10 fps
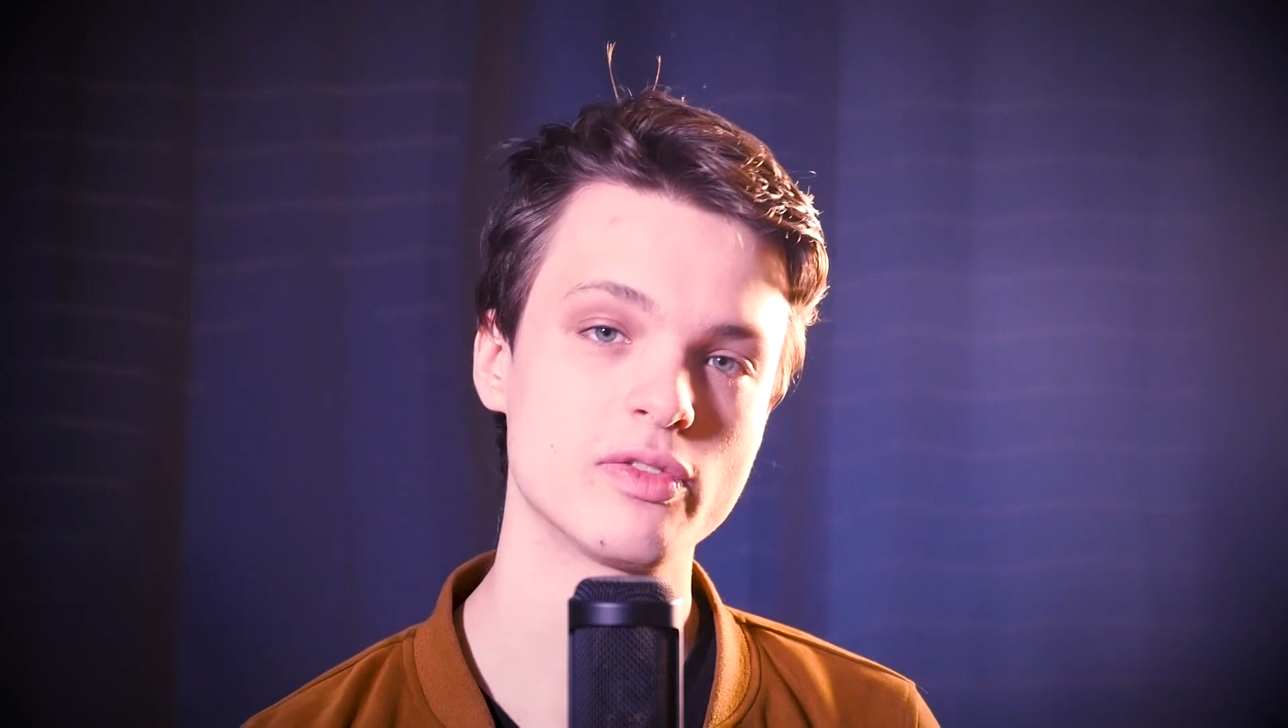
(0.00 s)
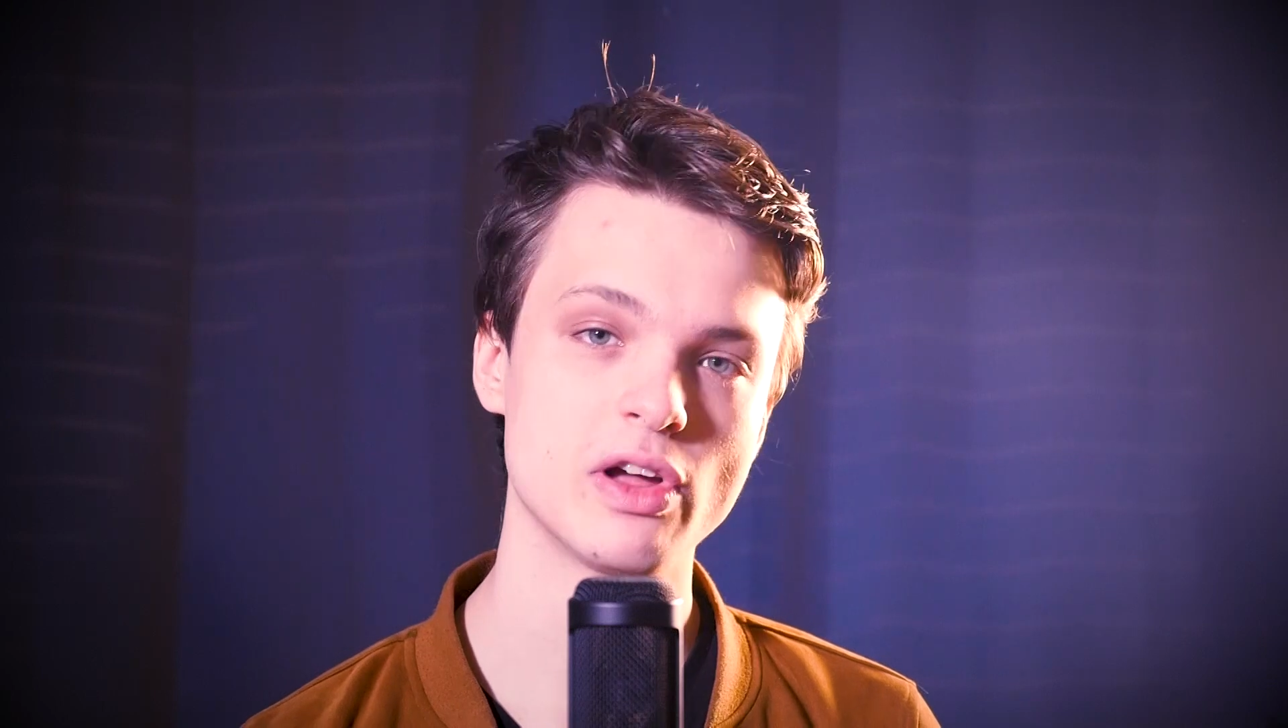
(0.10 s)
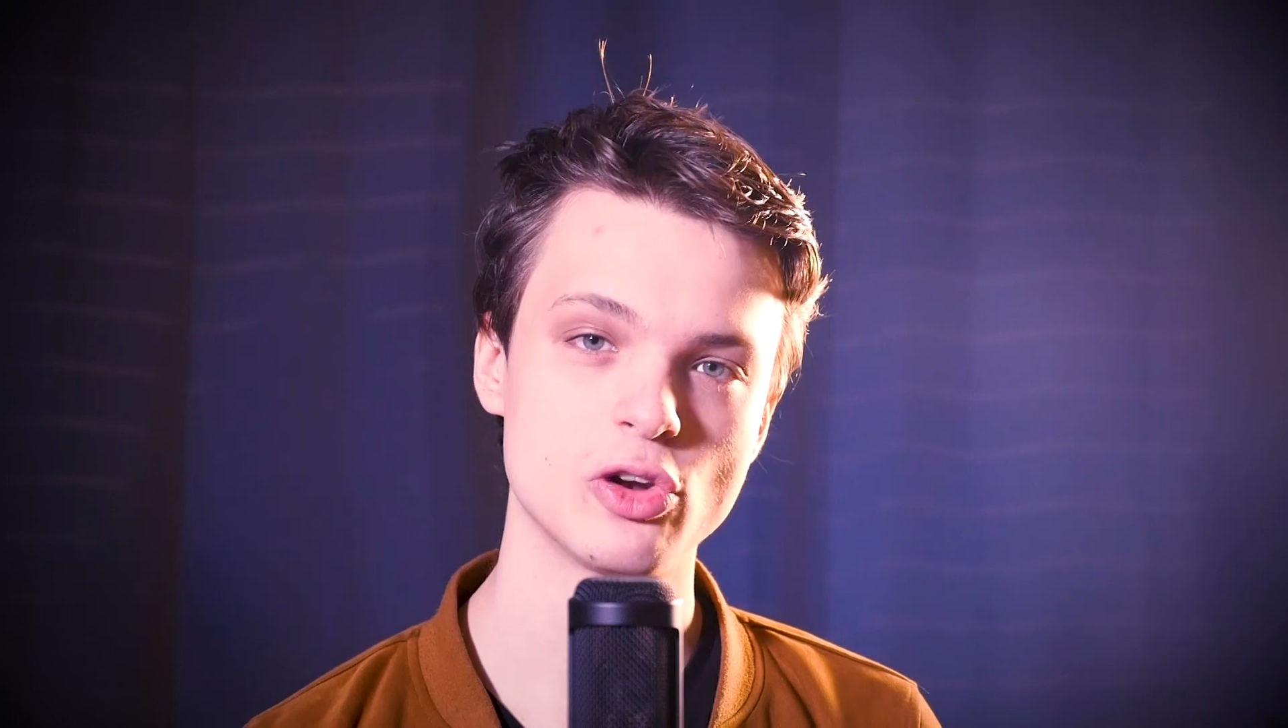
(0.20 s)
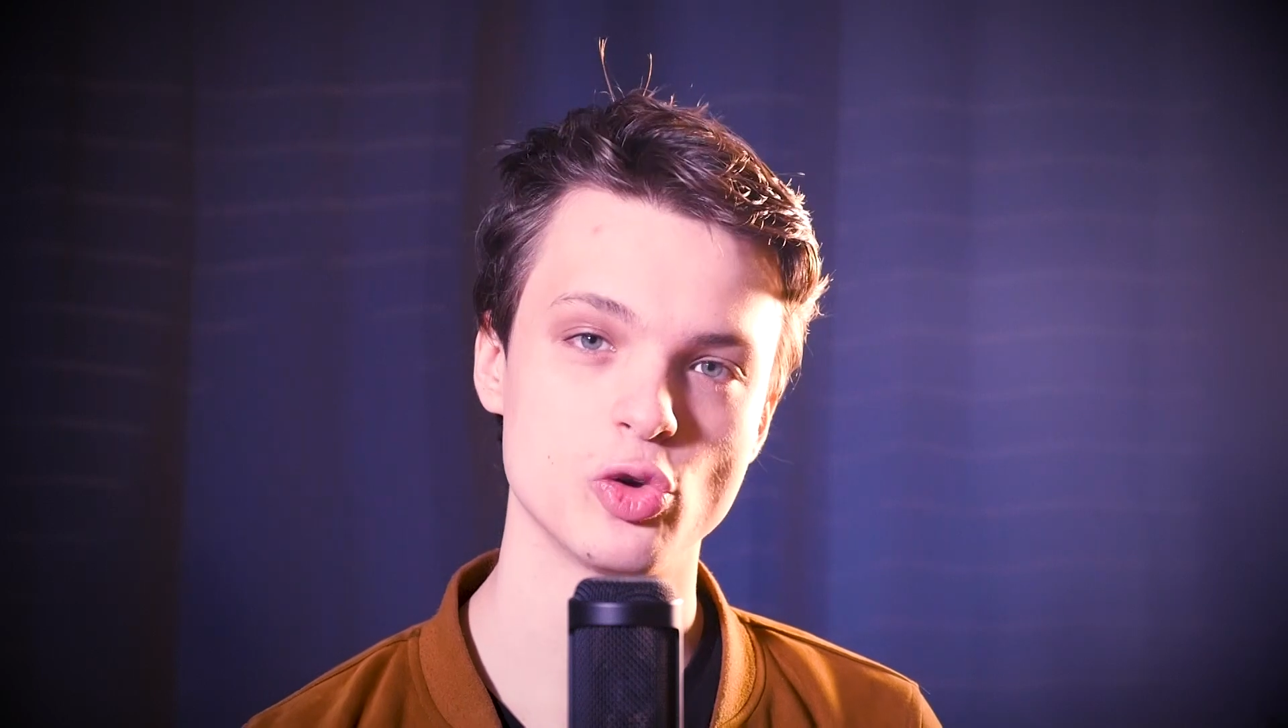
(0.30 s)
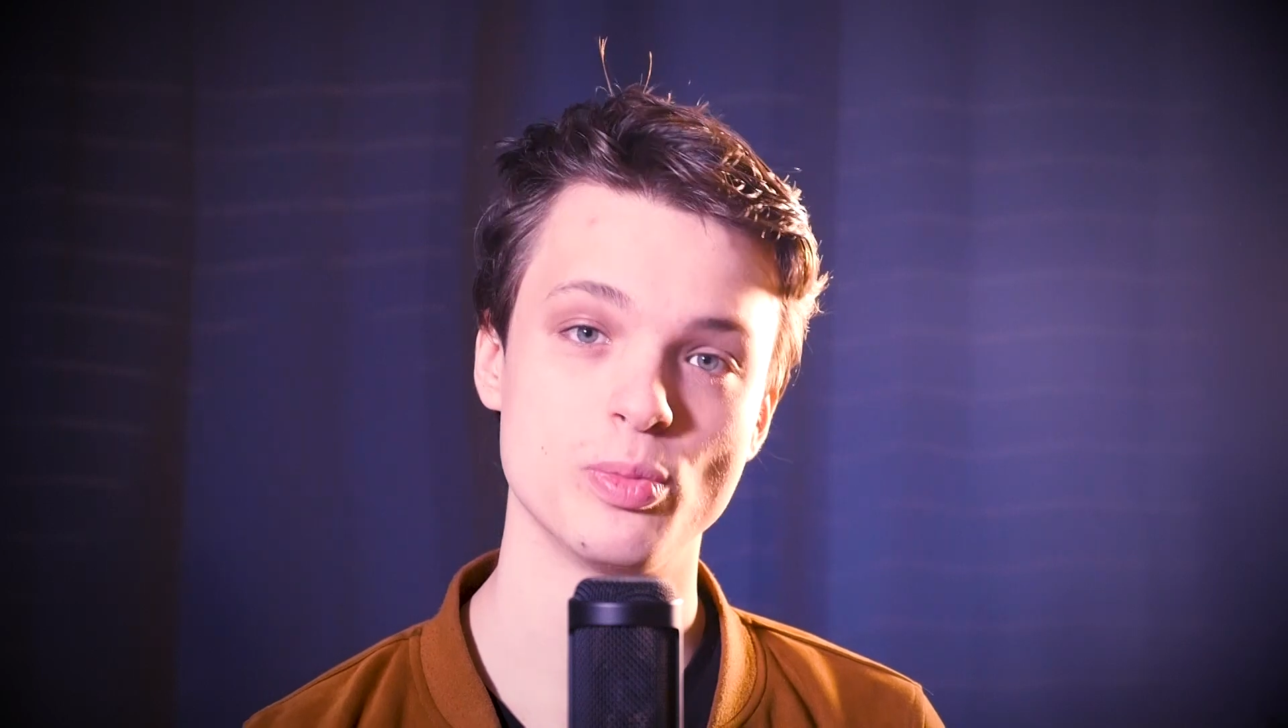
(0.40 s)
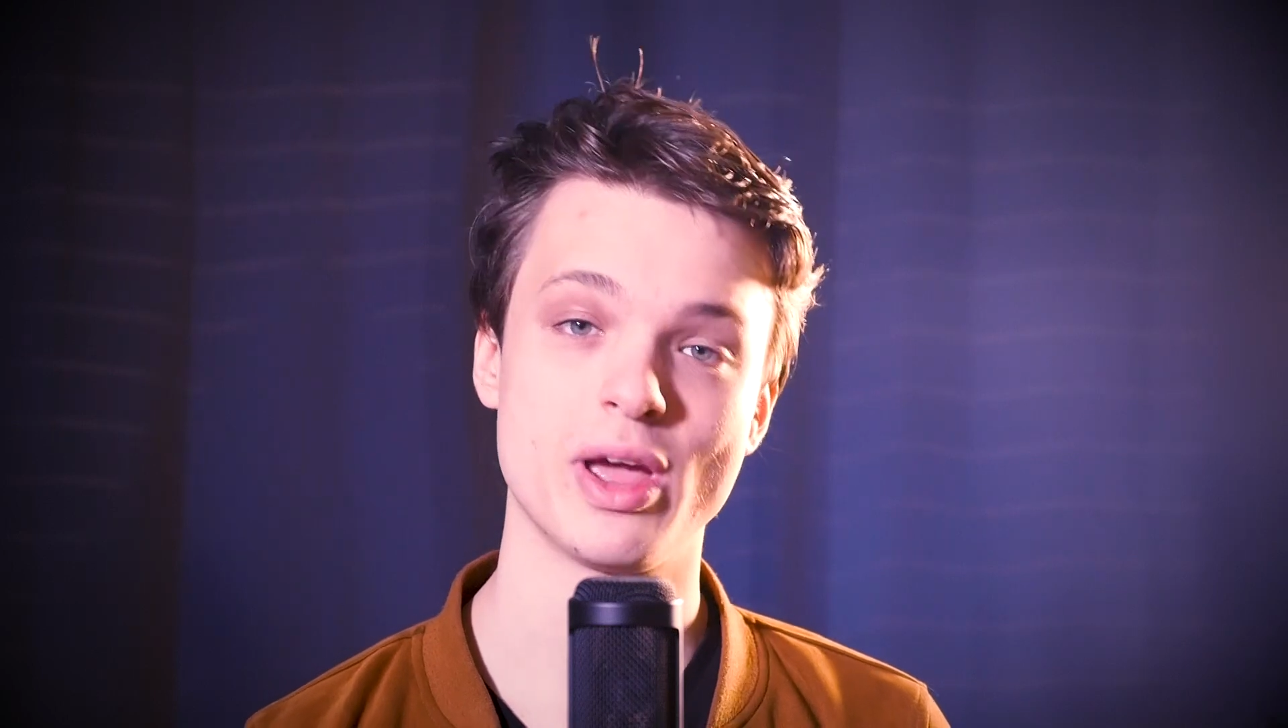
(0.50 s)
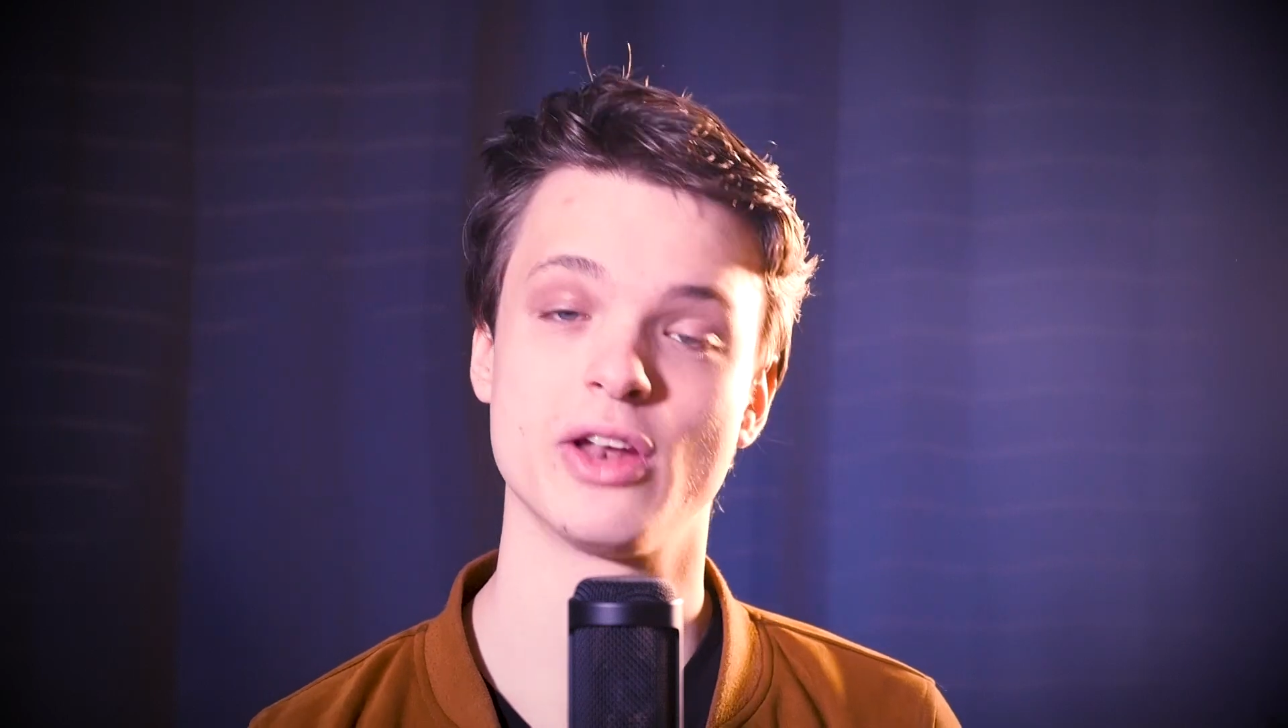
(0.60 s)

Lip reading: volume